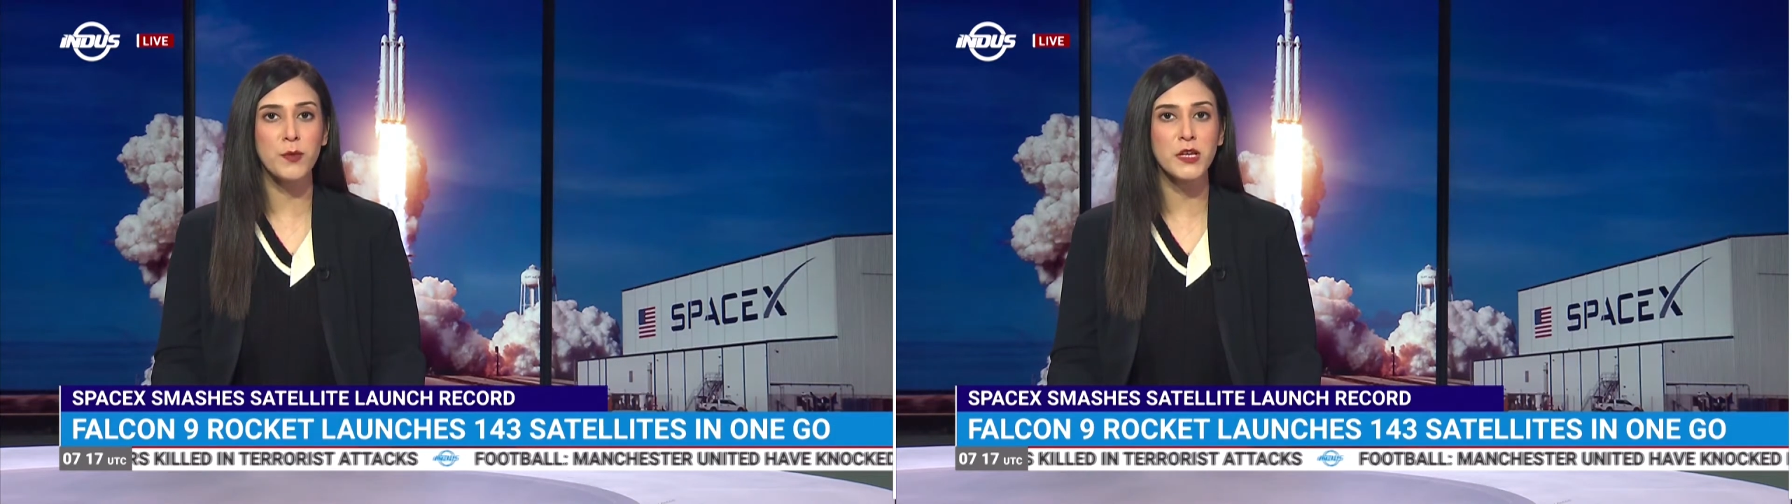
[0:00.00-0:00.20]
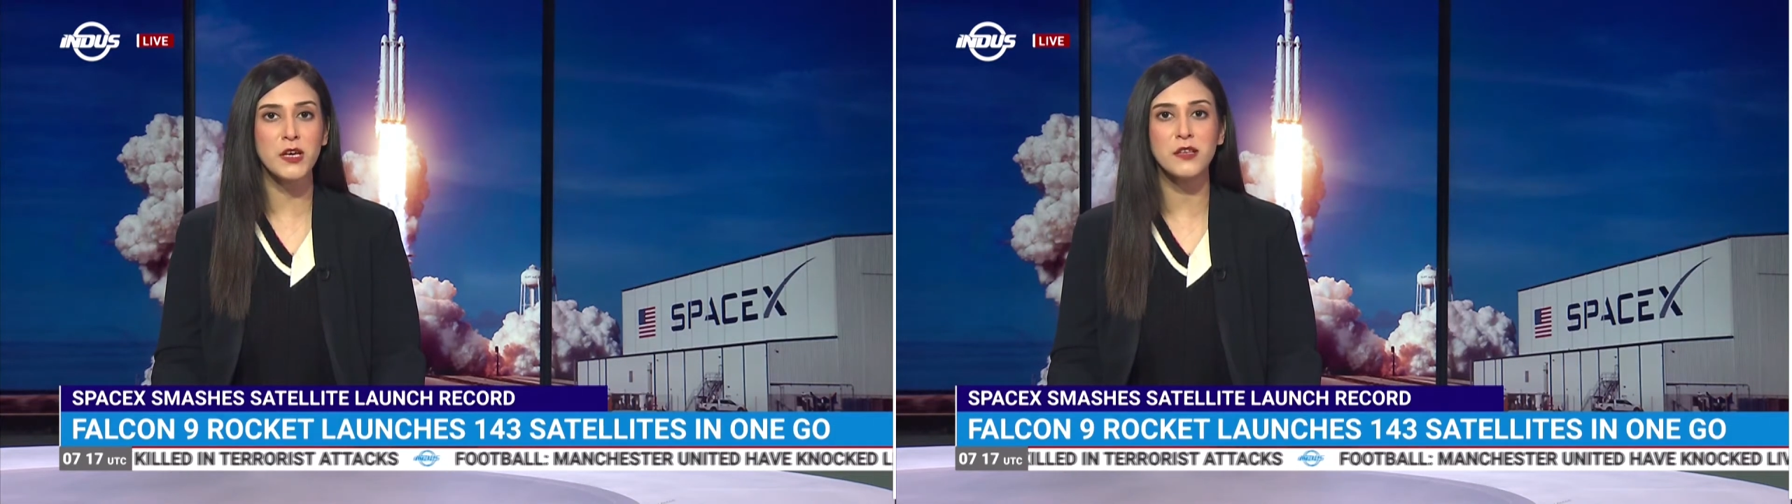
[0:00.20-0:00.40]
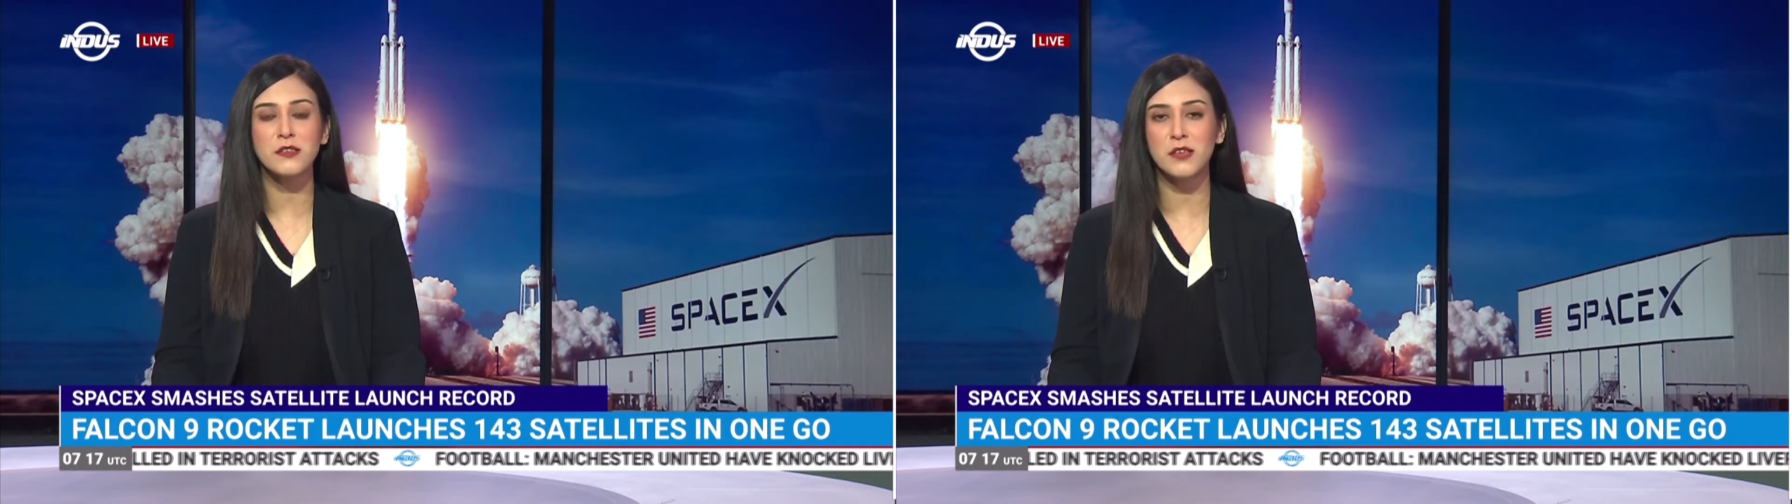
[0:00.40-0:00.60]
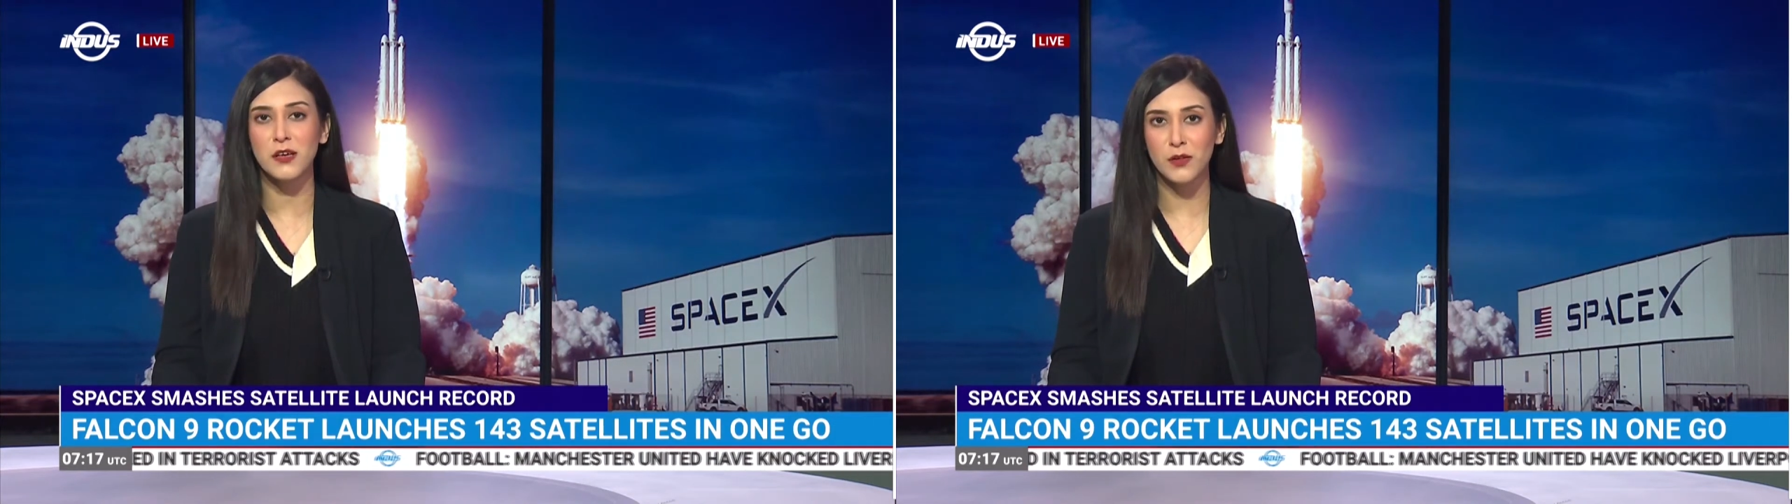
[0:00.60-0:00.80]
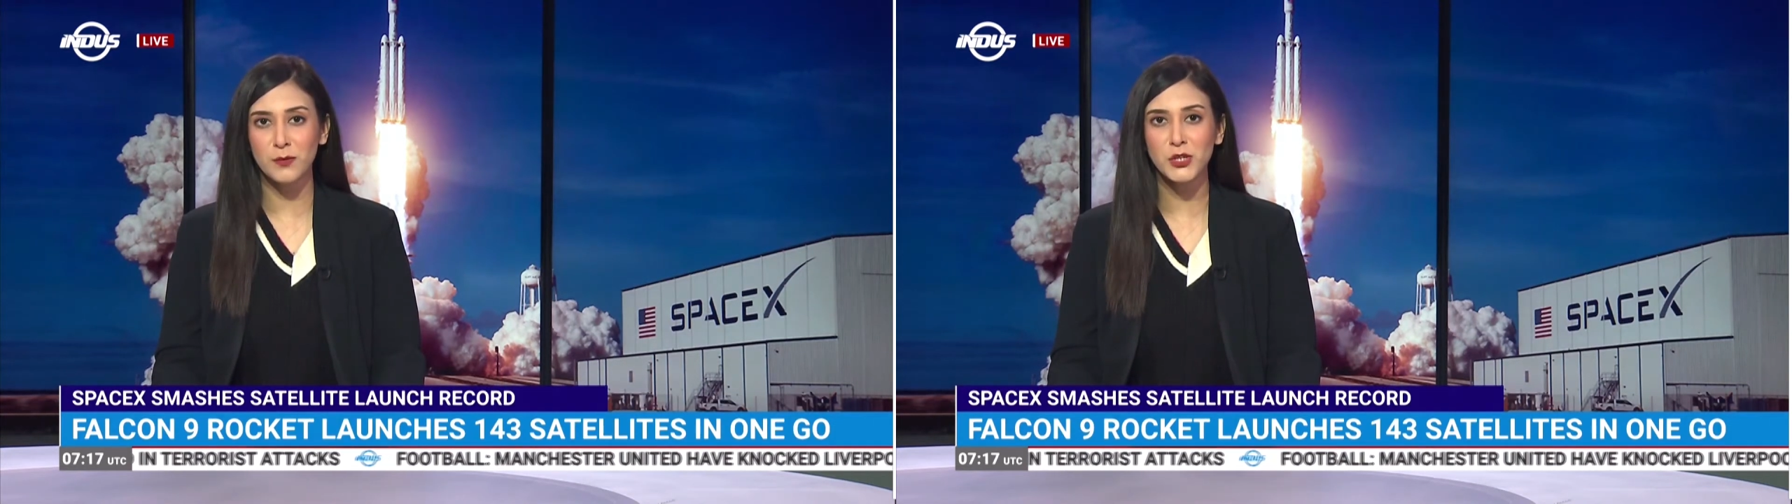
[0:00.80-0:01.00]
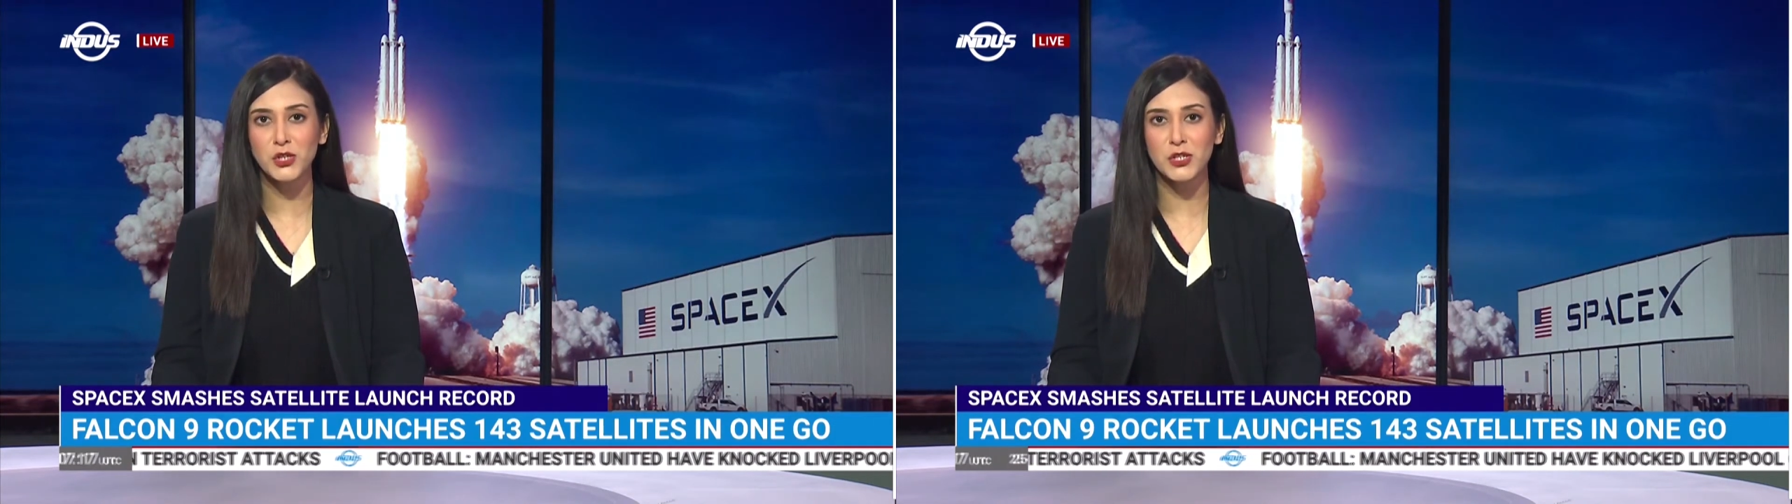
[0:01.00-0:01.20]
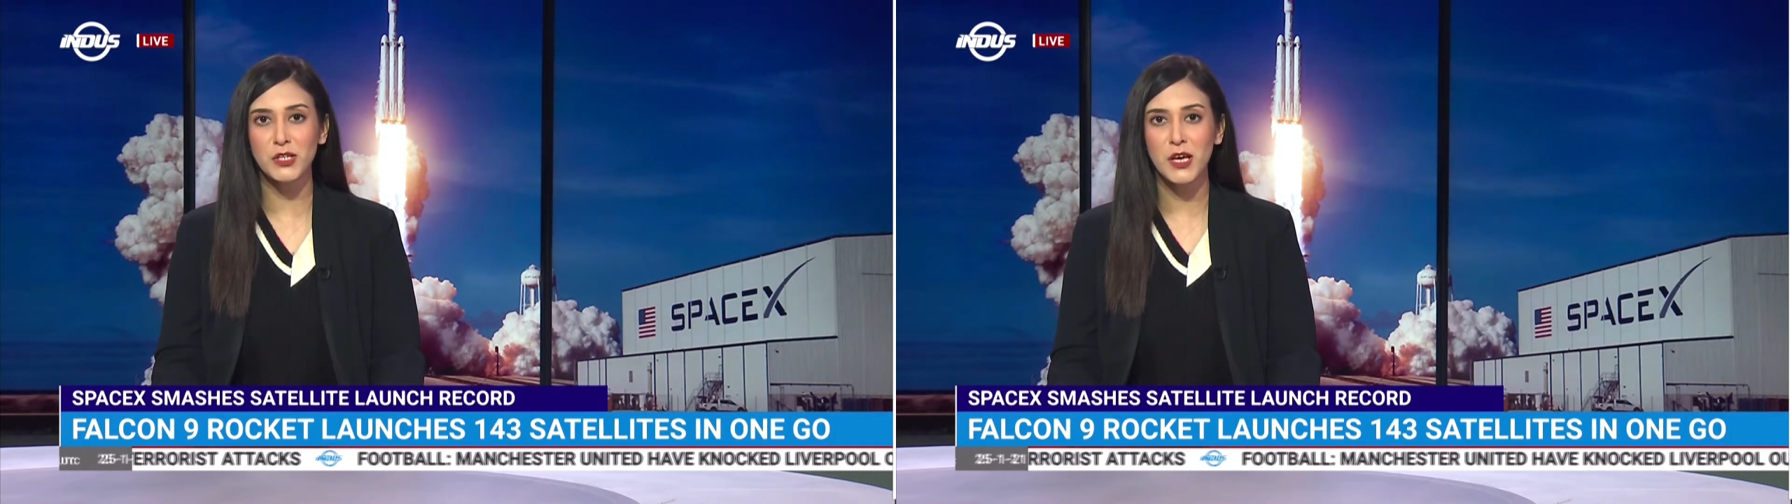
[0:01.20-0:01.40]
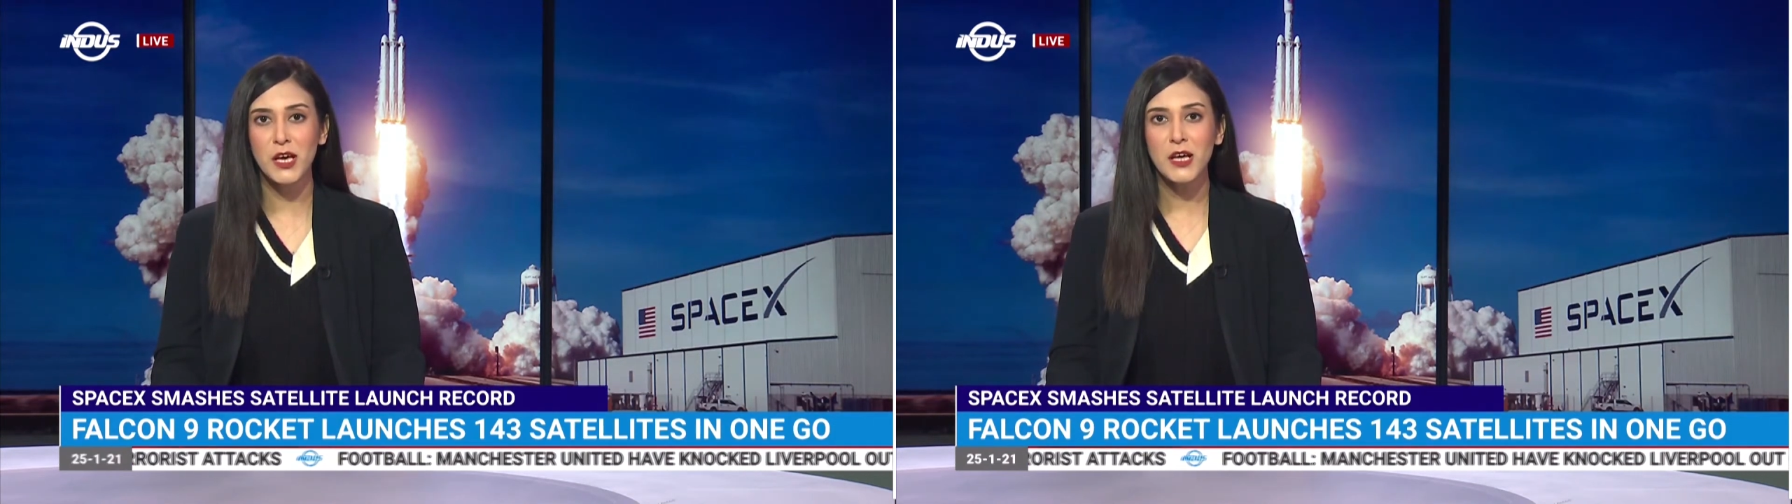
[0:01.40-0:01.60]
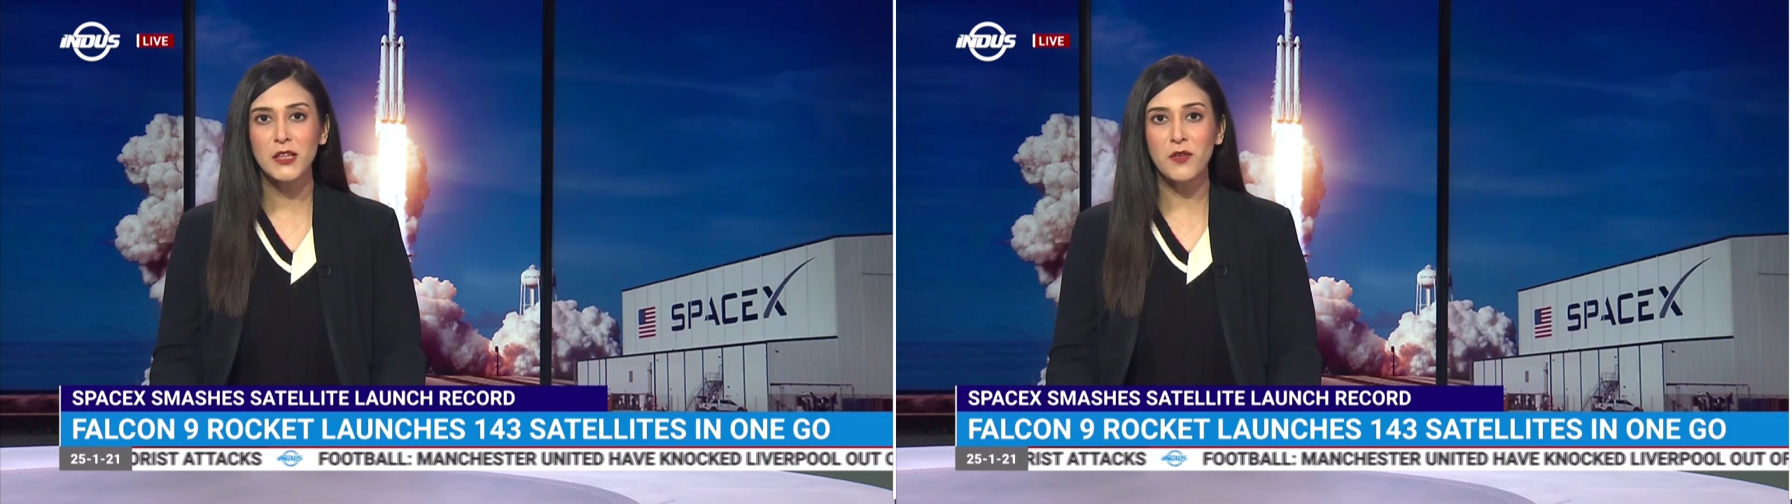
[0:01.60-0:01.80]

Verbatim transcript: orbit in a single mission.